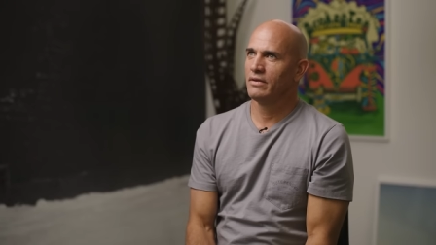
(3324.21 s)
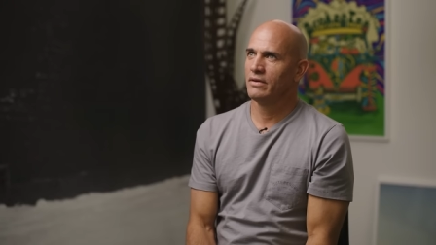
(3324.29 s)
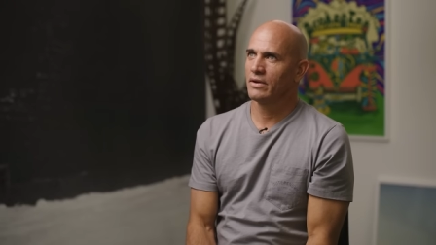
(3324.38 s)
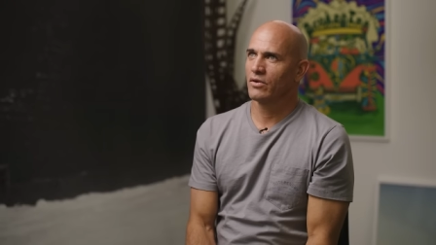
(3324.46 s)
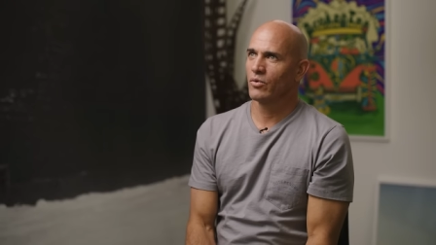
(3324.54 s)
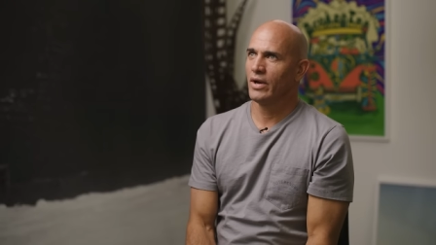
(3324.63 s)

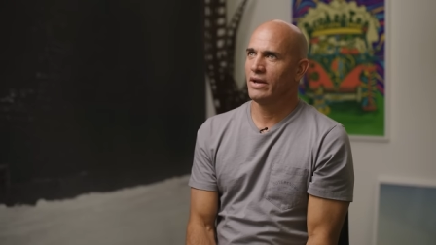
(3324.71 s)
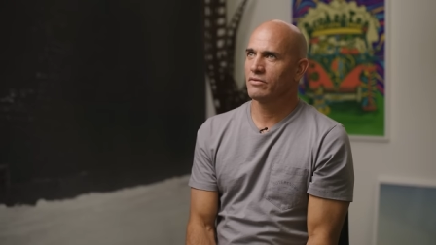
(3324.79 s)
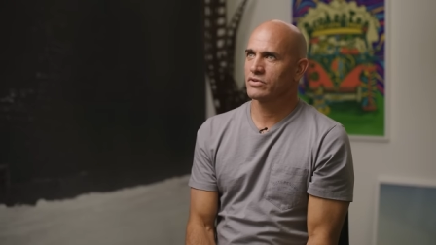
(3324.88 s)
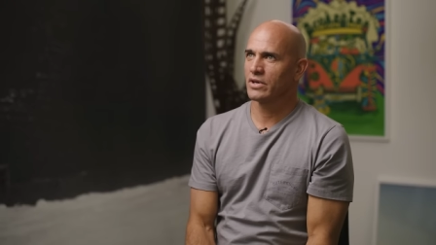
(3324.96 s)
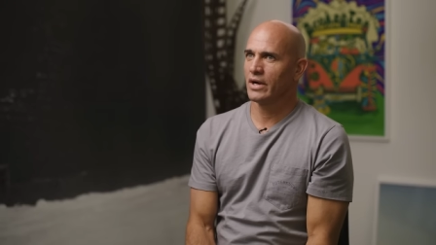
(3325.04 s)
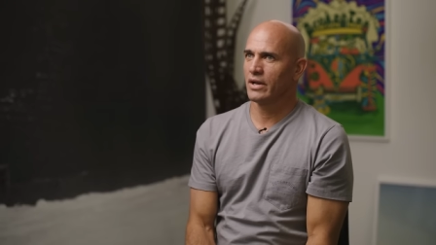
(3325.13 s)
the creative
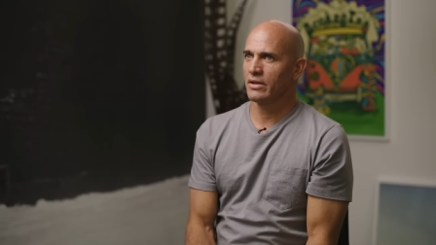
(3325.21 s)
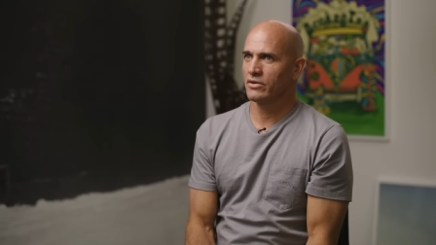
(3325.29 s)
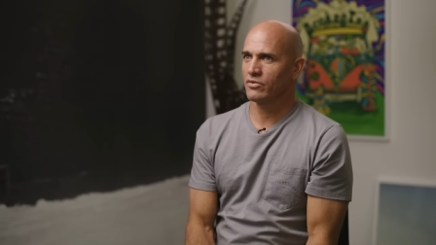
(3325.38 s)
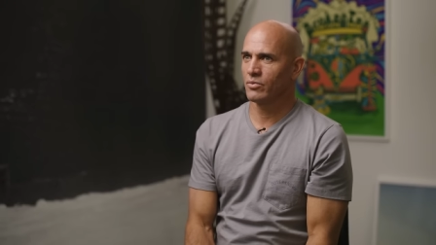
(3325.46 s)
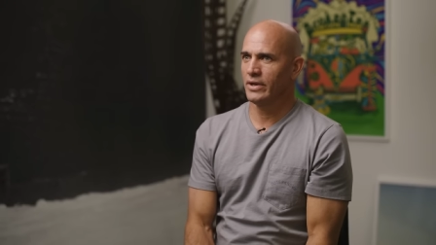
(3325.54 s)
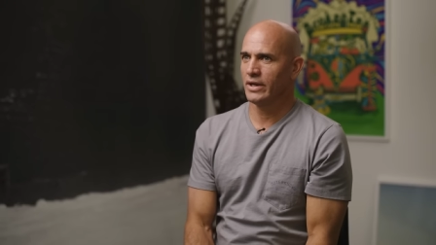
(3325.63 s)
side of the
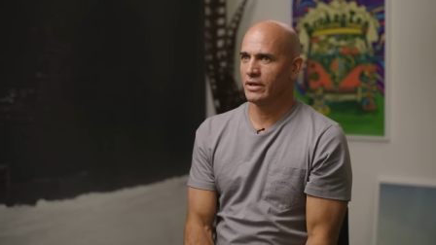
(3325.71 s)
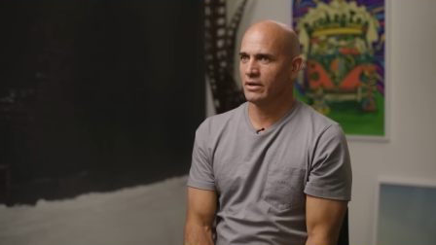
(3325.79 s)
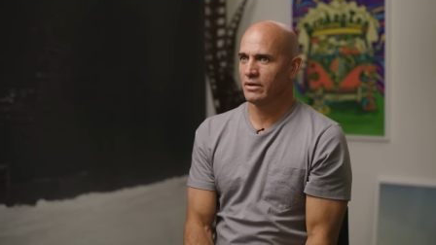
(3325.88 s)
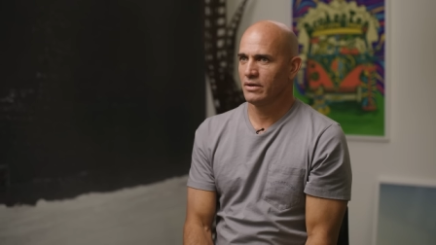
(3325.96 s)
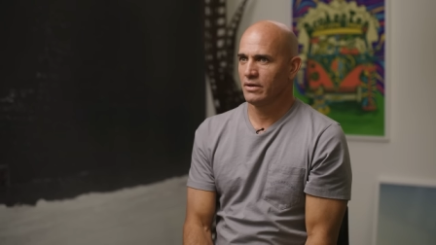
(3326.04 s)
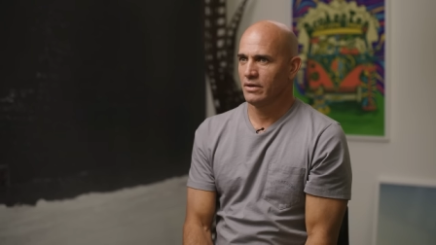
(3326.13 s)

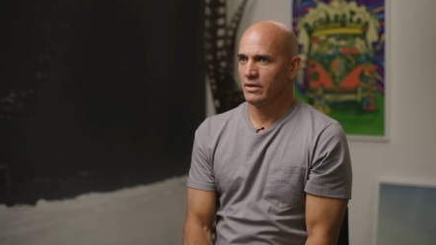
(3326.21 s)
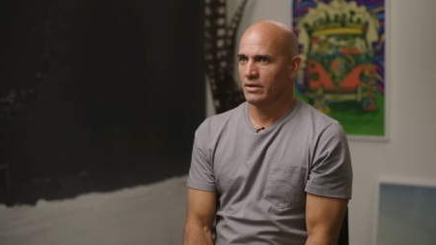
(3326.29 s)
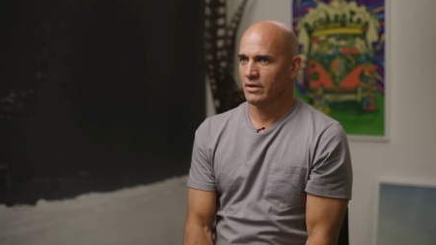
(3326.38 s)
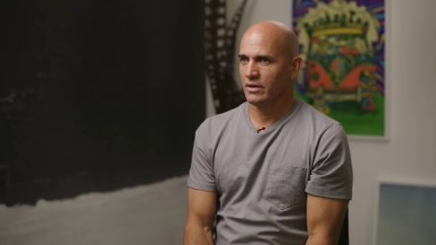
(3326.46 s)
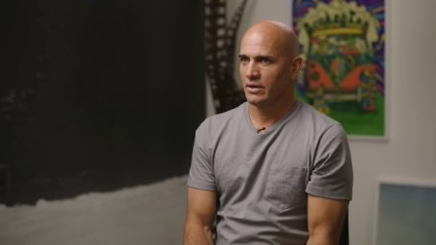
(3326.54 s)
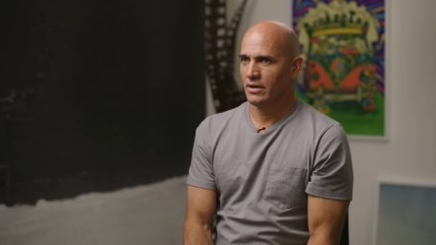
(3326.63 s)
swing,
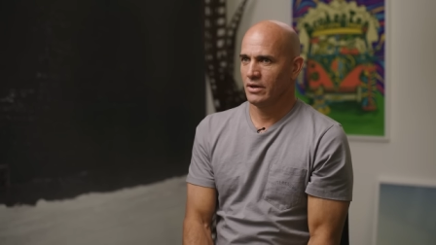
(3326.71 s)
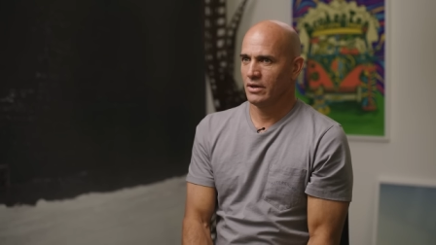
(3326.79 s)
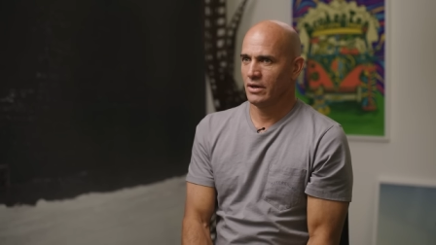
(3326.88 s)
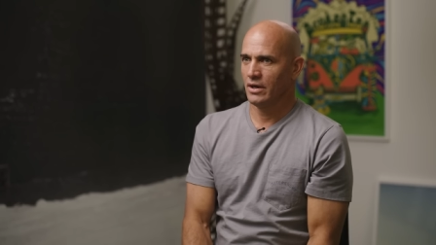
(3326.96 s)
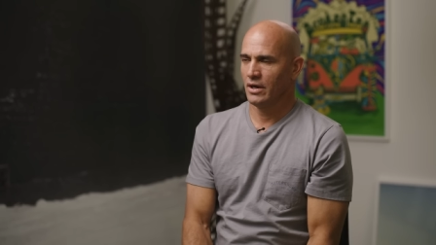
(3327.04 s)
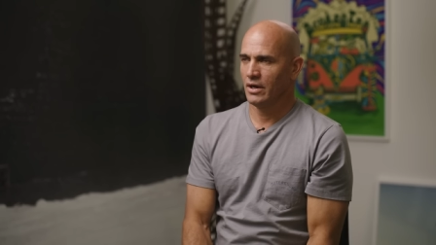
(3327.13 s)

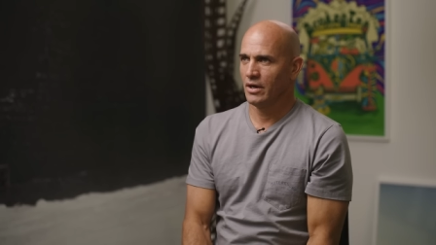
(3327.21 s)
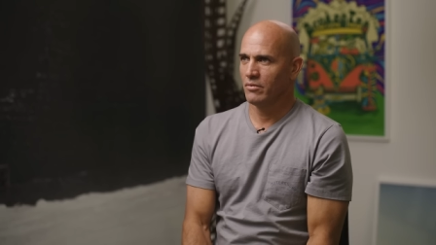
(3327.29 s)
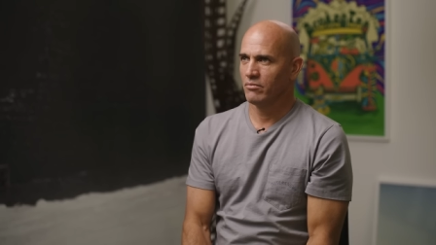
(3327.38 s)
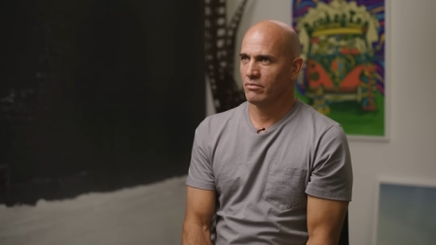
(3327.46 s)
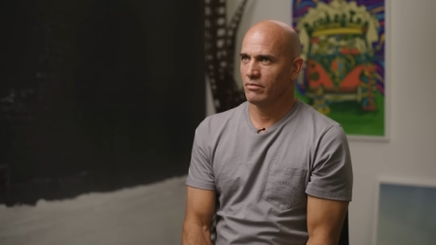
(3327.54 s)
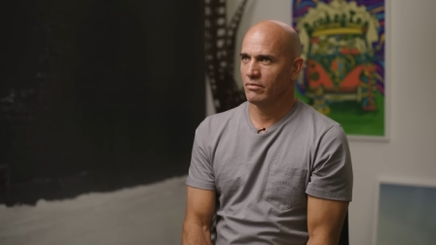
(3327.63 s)

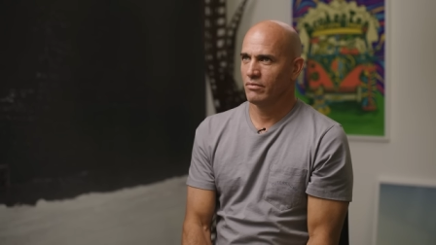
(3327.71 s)
um,